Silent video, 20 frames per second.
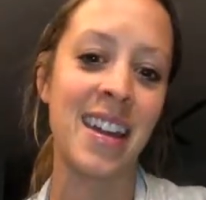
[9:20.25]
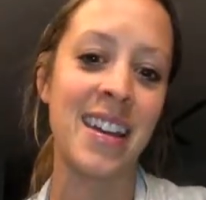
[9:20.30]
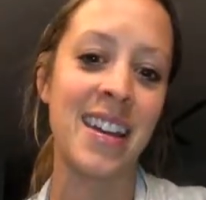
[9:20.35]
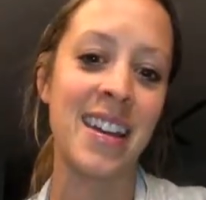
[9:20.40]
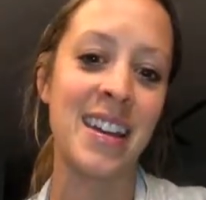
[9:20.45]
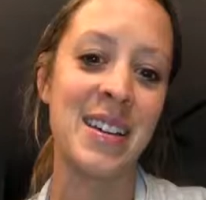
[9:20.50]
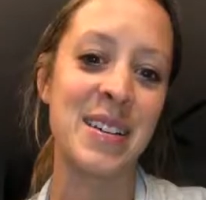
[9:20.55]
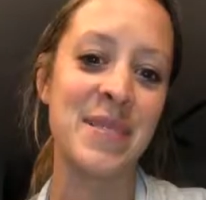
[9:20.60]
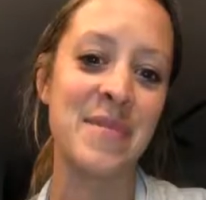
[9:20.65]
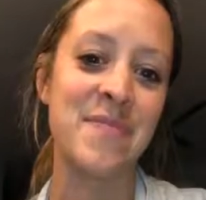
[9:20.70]

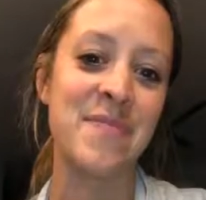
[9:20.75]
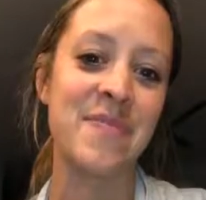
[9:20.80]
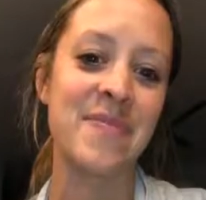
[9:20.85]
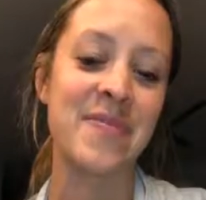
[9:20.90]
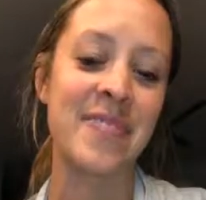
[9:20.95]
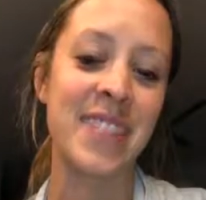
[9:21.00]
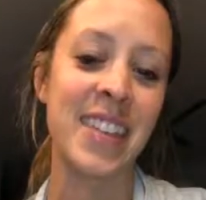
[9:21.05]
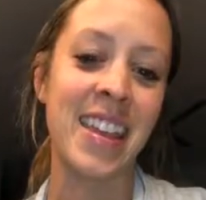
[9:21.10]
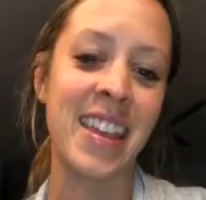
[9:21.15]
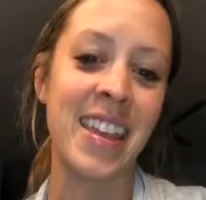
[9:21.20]

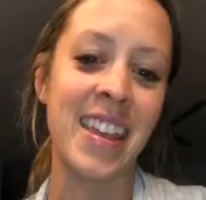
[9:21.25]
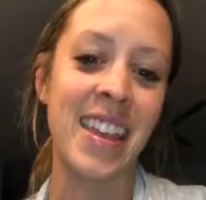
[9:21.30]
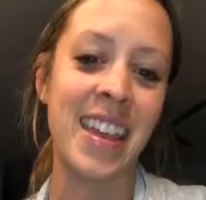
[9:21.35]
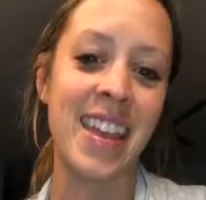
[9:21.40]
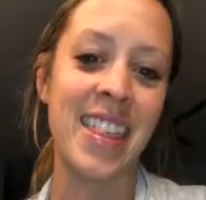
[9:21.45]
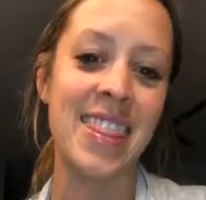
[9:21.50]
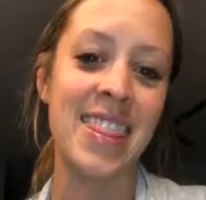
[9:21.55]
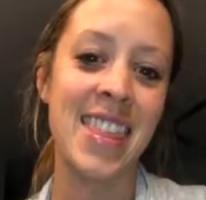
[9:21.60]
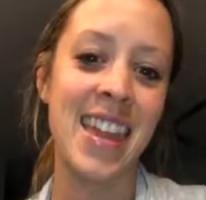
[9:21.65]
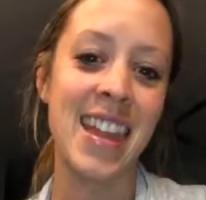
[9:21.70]
And
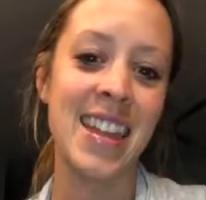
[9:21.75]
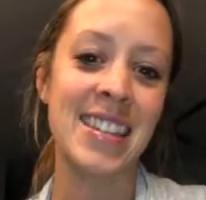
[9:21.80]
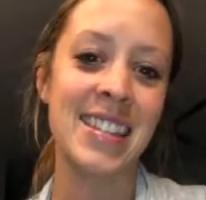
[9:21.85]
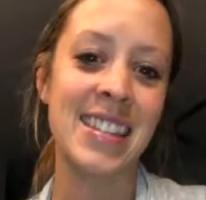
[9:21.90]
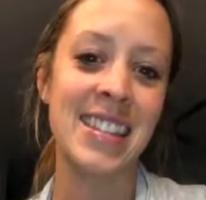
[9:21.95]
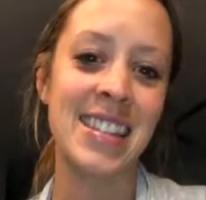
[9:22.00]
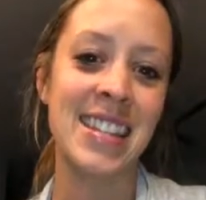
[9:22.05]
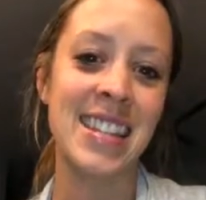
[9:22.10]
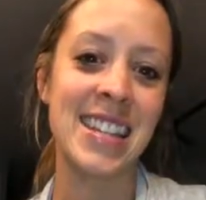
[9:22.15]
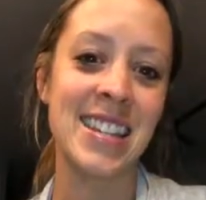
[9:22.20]
thanks,
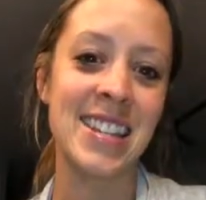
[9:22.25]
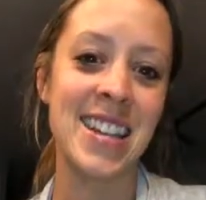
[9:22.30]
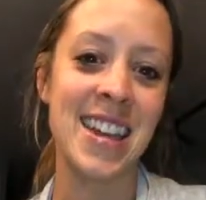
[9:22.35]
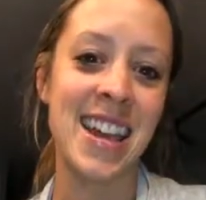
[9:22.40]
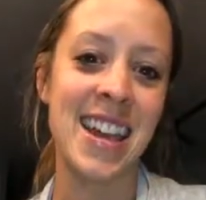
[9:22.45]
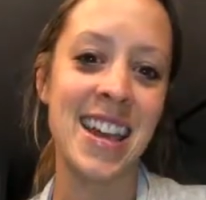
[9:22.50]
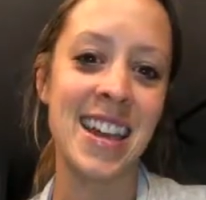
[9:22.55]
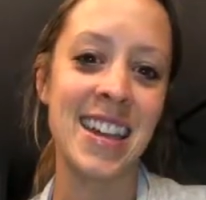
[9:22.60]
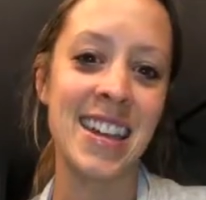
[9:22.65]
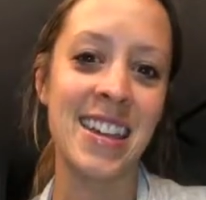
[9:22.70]

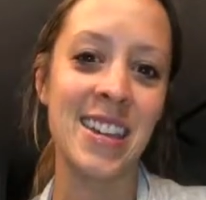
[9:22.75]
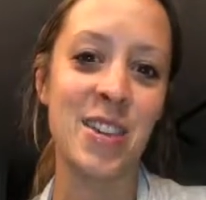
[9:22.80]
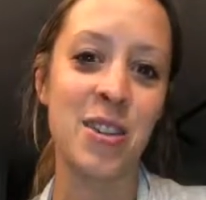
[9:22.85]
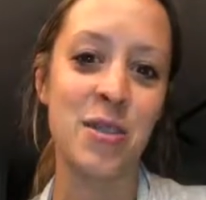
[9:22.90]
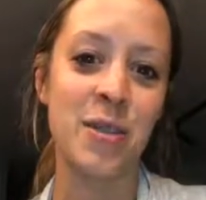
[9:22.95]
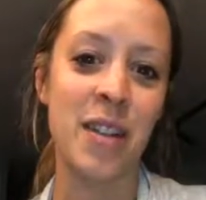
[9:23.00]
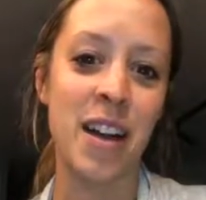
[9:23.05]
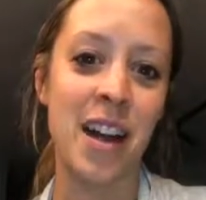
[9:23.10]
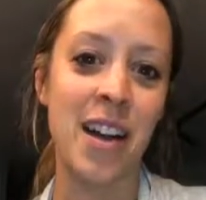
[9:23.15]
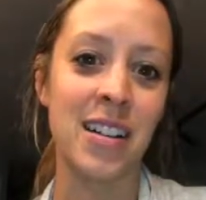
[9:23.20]
TJ,
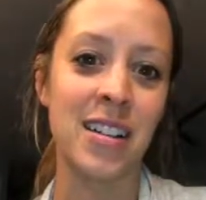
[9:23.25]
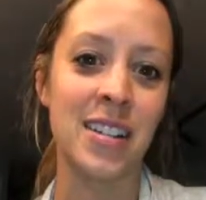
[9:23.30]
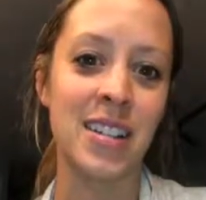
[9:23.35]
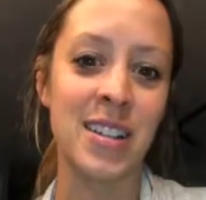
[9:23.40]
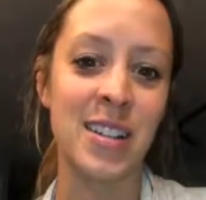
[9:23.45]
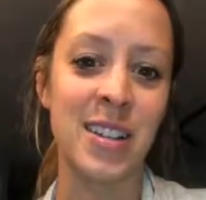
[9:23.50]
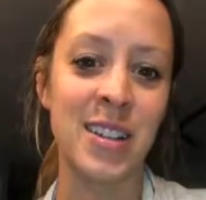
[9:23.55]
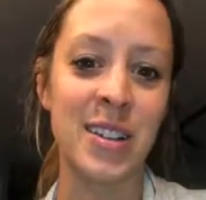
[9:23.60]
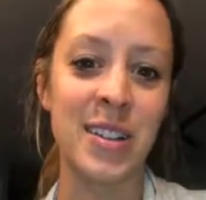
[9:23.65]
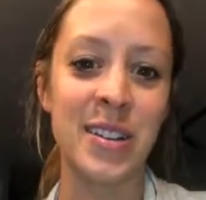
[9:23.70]
you rock
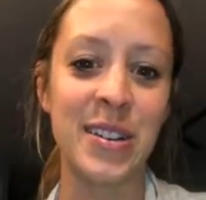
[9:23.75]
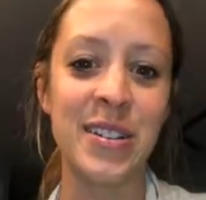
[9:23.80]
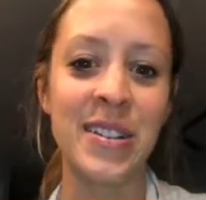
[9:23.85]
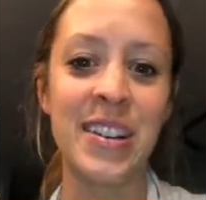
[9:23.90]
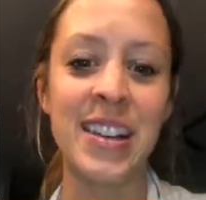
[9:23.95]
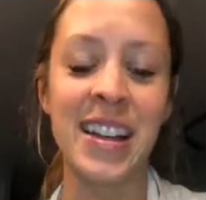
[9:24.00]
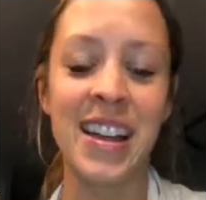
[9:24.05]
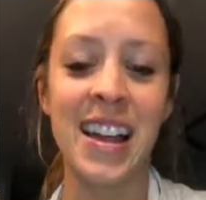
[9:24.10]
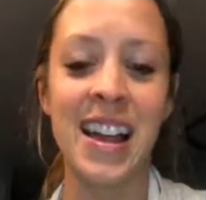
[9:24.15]
too.